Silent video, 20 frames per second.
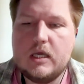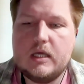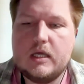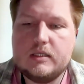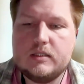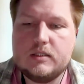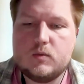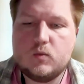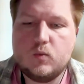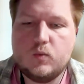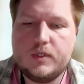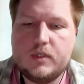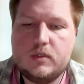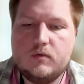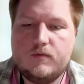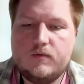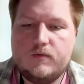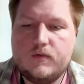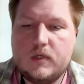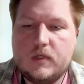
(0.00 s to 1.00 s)
And when
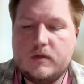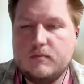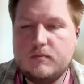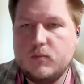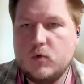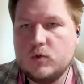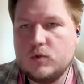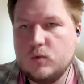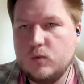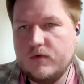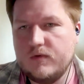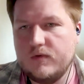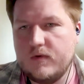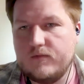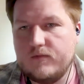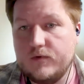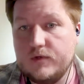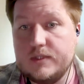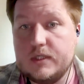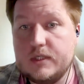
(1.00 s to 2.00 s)
you feed the model with a
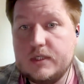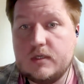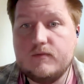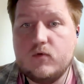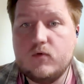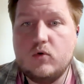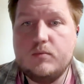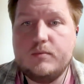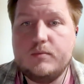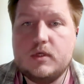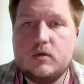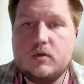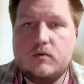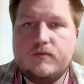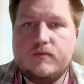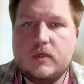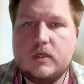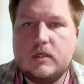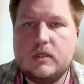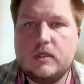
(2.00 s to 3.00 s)
3D conformer, you
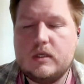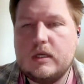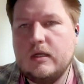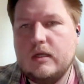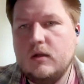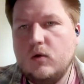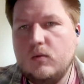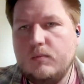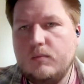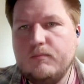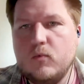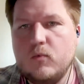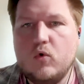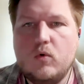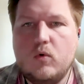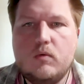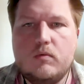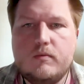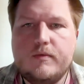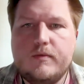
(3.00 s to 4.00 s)
feed it a lot
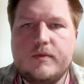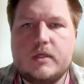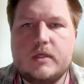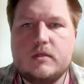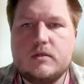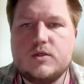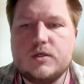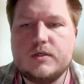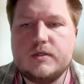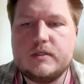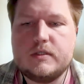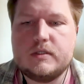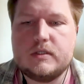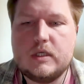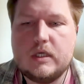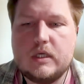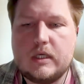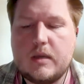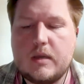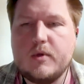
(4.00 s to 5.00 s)
more than just
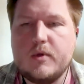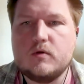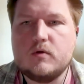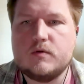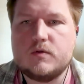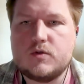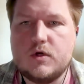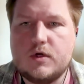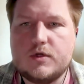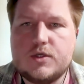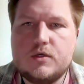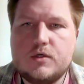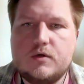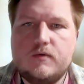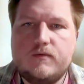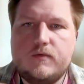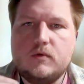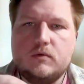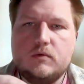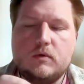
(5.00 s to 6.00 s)
a chemical
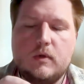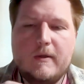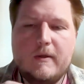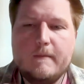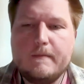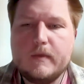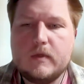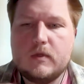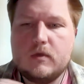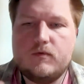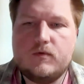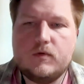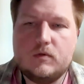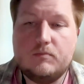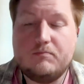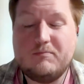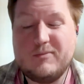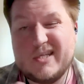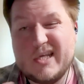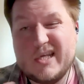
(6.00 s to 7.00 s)
structure. You
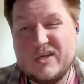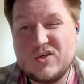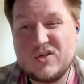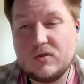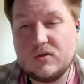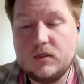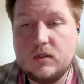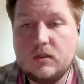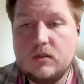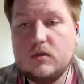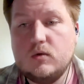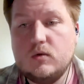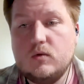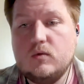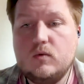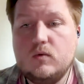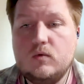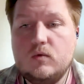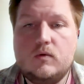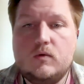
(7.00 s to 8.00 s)
feel potentially
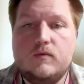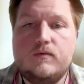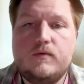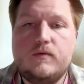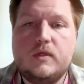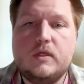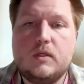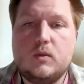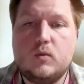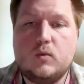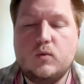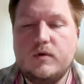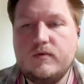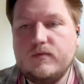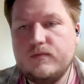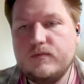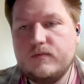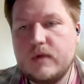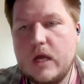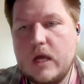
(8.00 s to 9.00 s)
you fit it with
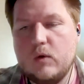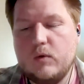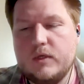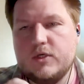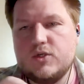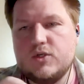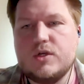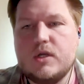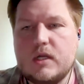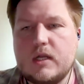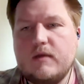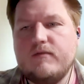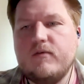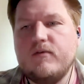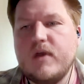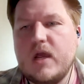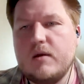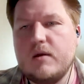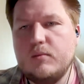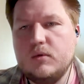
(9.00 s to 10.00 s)
how energetically
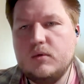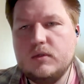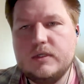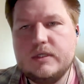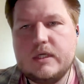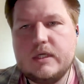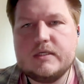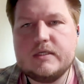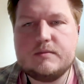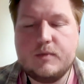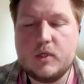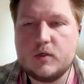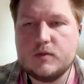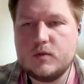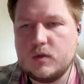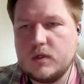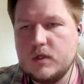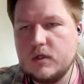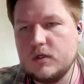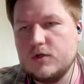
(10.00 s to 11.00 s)
variable it is, because
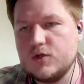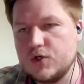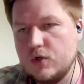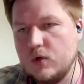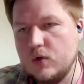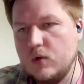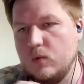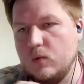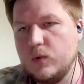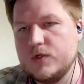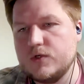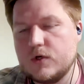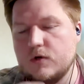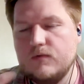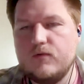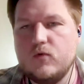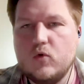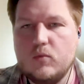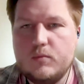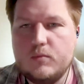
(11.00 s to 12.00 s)
you can control which
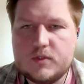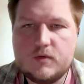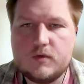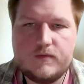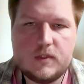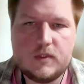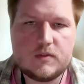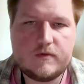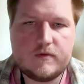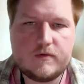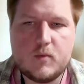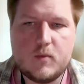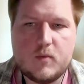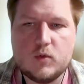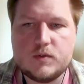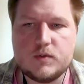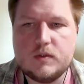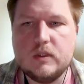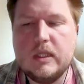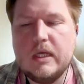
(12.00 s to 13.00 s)
conformers you feed to the
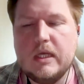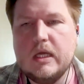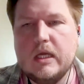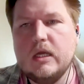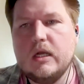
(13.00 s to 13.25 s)
model,